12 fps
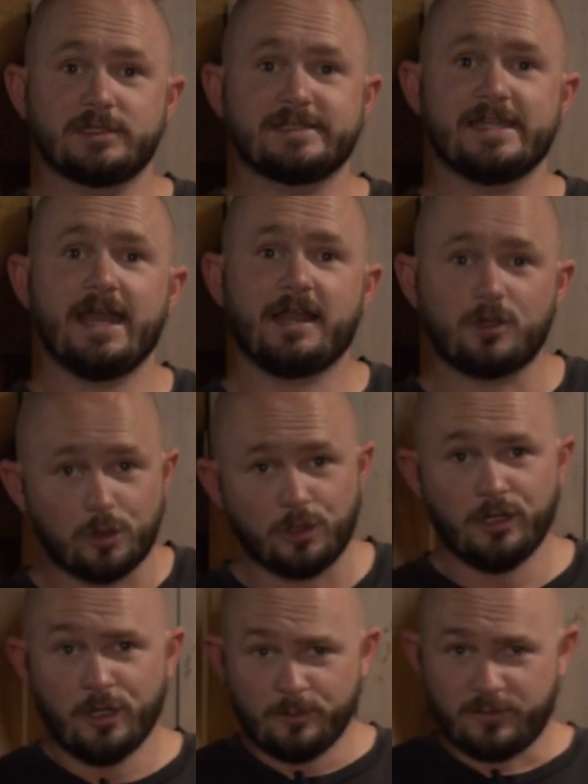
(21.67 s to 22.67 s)
tackle
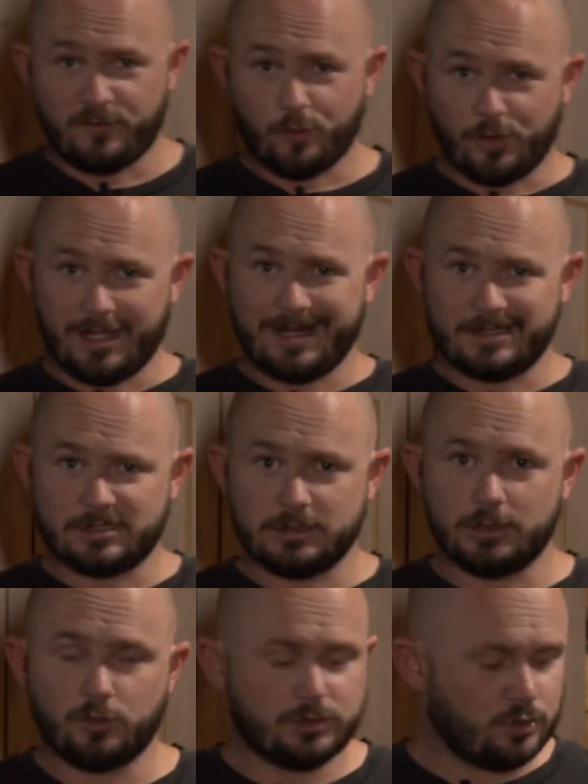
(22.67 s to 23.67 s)
before we get into
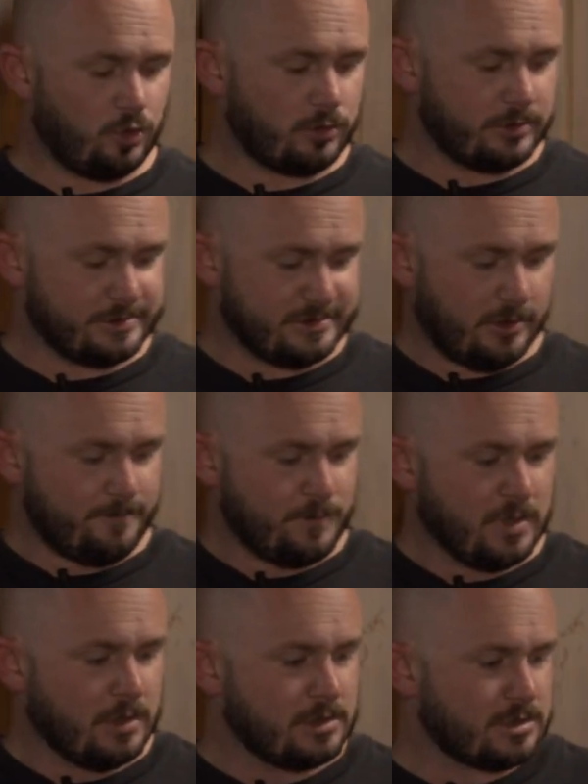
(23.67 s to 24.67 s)
lure talk this time.
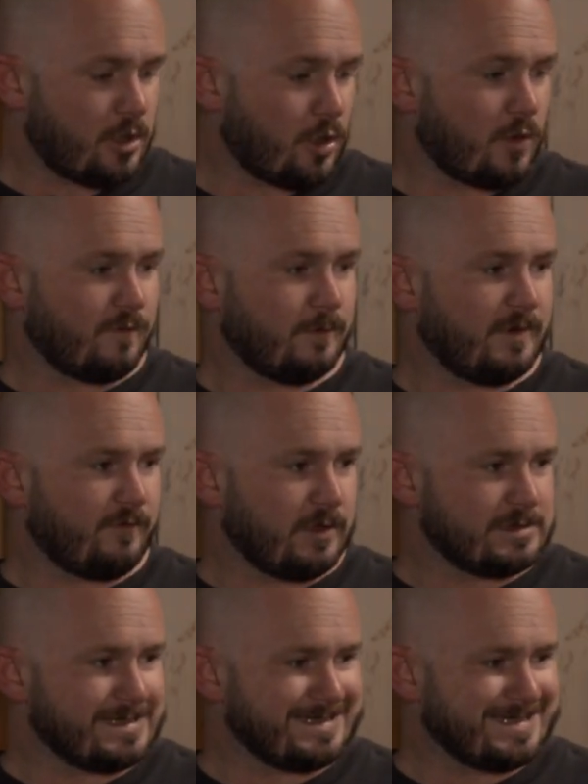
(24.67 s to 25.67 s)
So from our
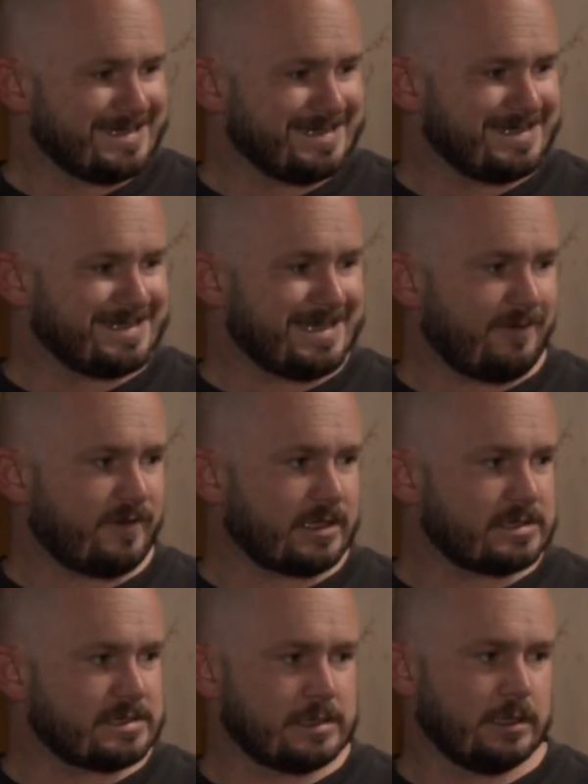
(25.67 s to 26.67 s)
friends at
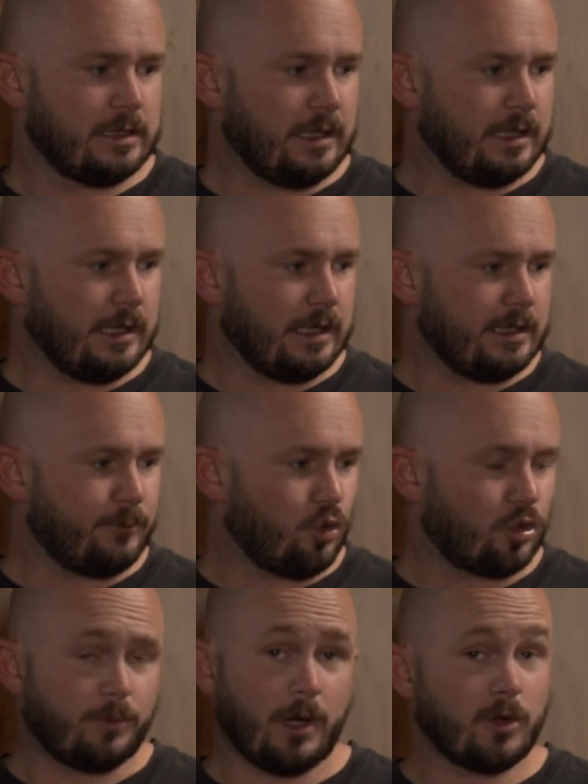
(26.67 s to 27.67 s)
Suffix,
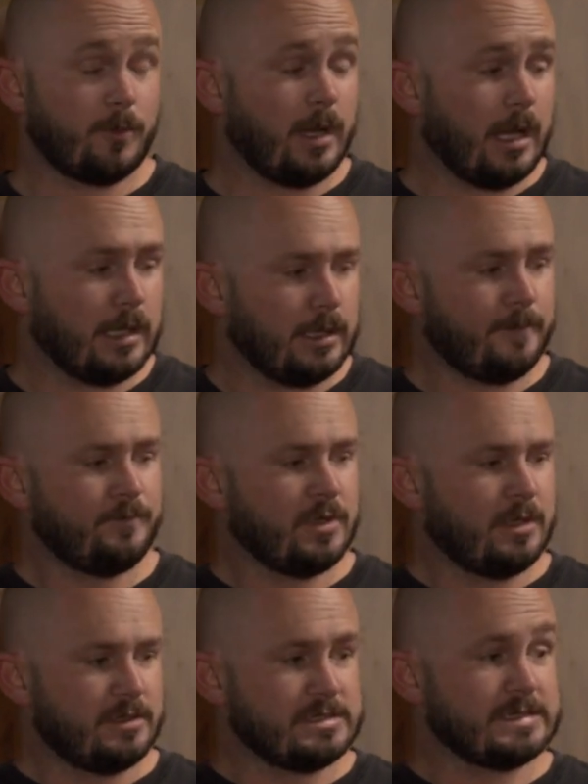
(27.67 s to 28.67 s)
imported by Rapala, this